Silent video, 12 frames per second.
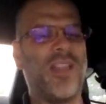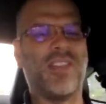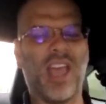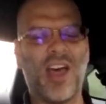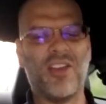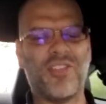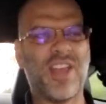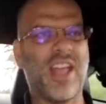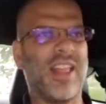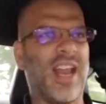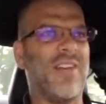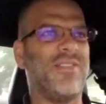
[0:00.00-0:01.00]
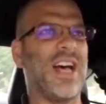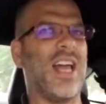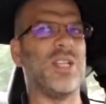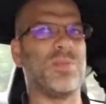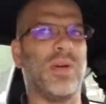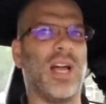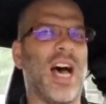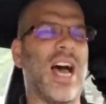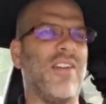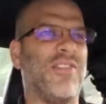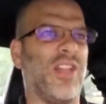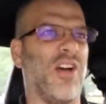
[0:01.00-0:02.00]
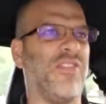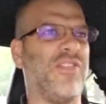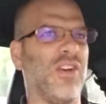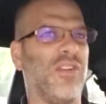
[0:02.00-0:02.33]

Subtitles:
The other thing that I've done is put a high flow fuel